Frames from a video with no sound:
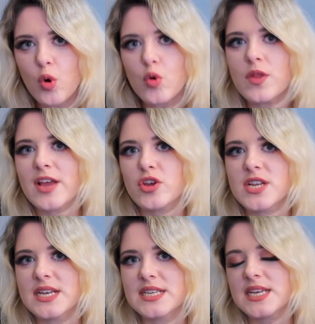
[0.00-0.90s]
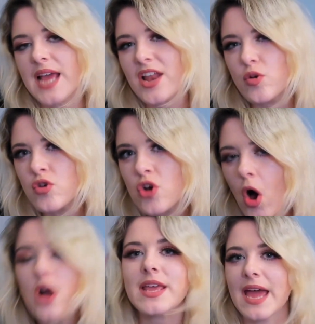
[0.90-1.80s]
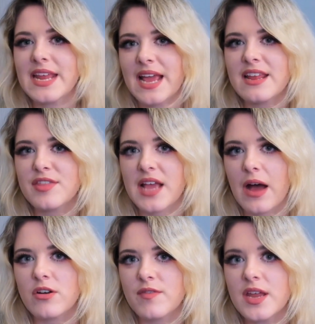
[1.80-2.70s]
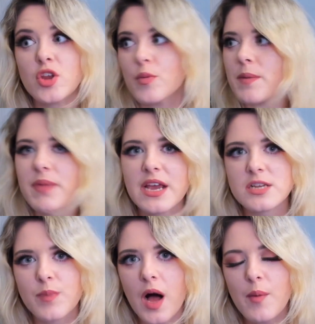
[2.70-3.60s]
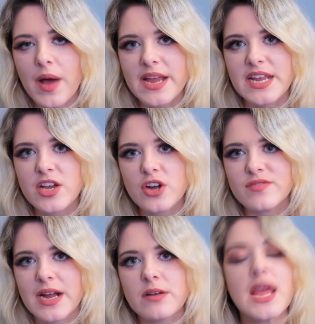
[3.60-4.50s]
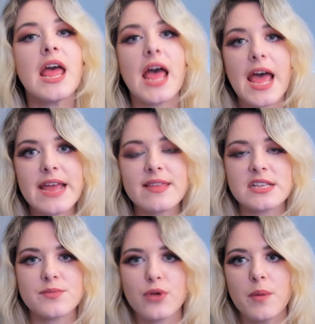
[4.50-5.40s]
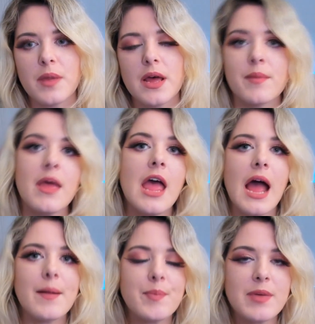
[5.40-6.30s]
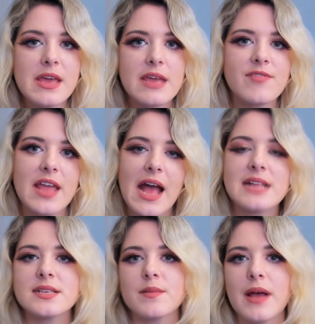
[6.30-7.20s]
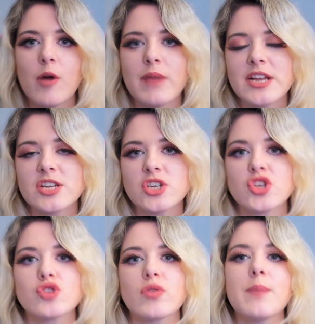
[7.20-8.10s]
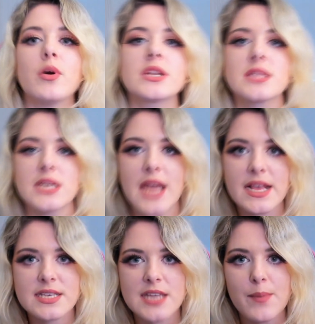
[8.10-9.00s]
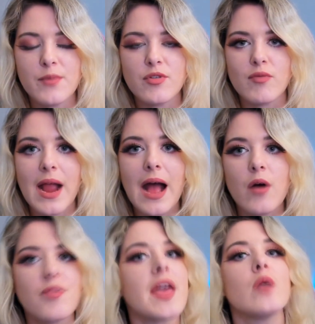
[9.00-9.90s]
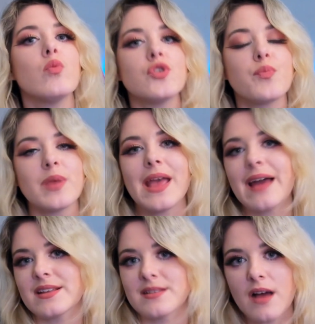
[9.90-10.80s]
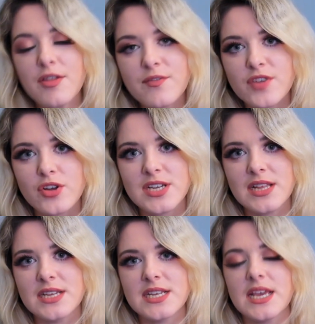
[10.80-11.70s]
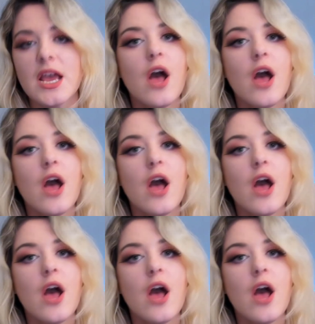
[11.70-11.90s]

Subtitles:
all that utility and you're not getting anything out of it, you're being picked apart by an eco round. A, that's a problem, and B, if they had somehow managed to scrape onto the next step of the round, they would be at a dearth of utility